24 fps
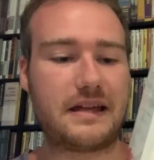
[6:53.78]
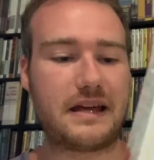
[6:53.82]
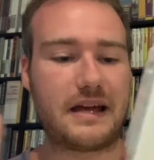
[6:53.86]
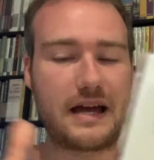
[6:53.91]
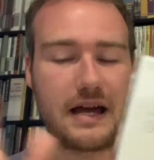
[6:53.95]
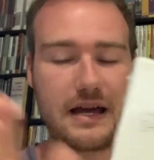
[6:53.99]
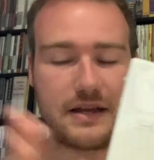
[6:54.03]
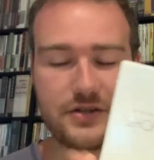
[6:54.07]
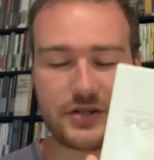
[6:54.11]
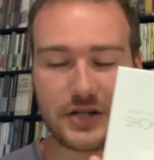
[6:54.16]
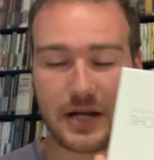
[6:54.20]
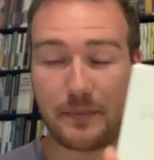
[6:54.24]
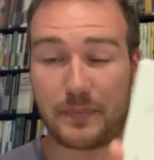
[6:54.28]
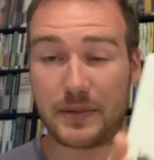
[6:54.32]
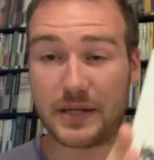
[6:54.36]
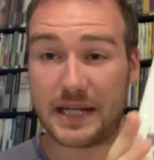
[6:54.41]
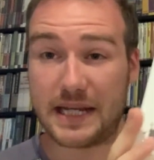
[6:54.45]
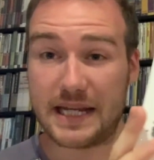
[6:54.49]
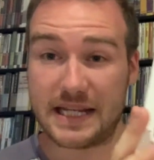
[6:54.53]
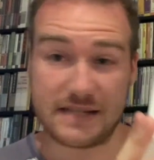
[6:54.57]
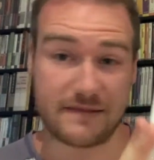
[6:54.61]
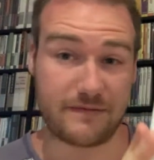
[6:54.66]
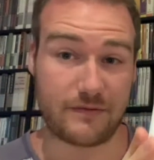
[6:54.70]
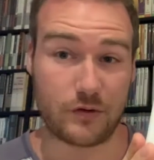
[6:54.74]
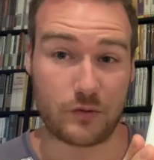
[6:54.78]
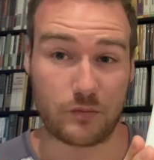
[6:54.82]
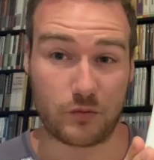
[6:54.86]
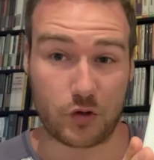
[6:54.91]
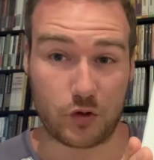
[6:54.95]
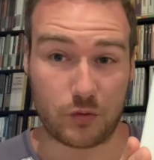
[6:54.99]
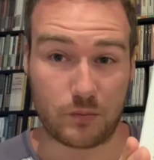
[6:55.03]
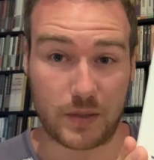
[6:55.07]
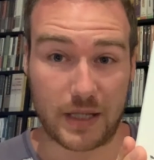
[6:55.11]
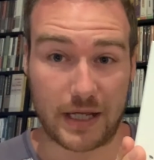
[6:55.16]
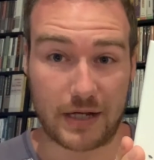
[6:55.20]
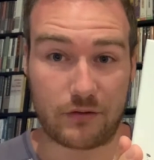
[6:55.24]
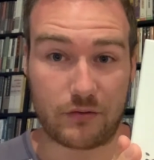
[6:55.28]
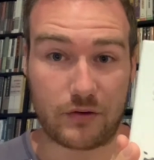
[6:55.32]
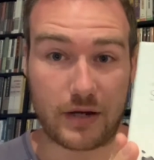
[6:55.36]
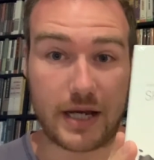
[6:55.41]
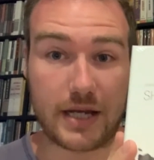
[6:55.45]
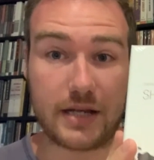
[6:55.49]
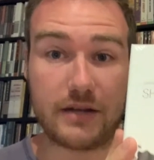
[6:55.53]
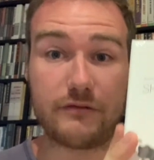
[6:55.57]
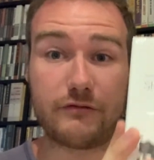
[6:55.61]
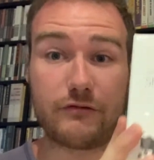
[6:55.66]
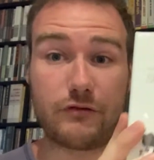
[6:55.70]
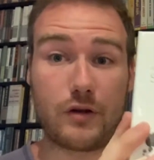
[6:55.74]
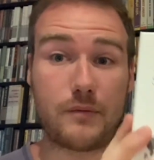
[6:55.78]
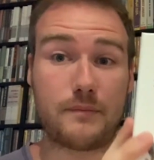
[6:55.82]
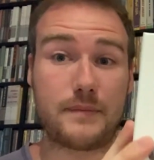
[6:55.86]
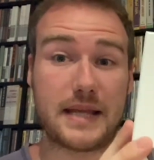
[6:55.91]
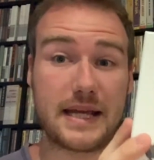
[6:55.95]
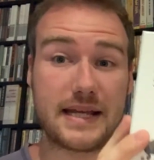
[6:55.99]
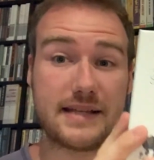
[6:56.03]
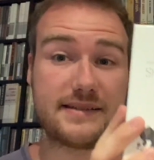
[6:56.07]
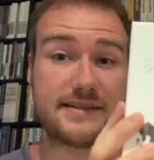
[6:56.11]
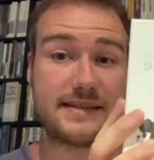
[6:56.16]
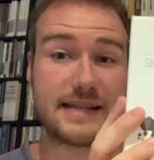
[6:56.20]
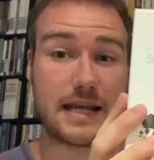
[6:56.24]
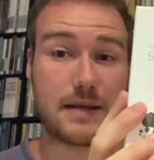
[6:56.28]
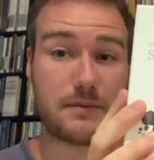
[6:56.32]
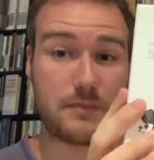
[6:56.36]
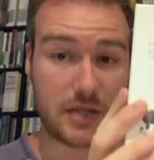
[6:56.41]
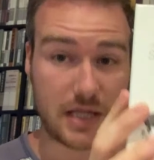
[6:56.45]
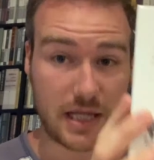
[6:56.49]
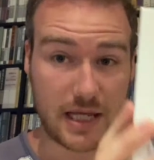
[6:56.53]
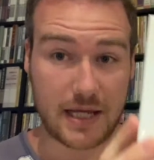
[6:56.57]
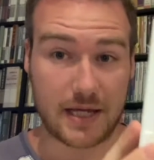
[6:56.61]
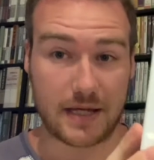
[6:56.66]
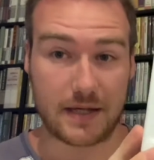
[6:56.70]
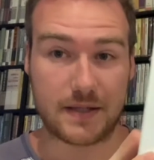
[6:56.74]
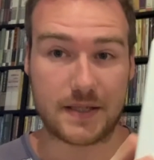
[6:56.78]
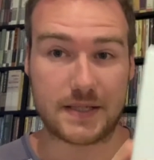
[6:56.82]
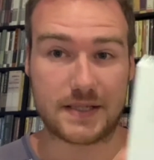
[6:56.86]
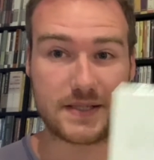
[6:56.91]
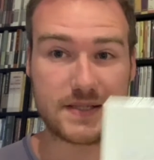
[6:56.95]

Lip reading: Japanese film called Black Rain from that same year.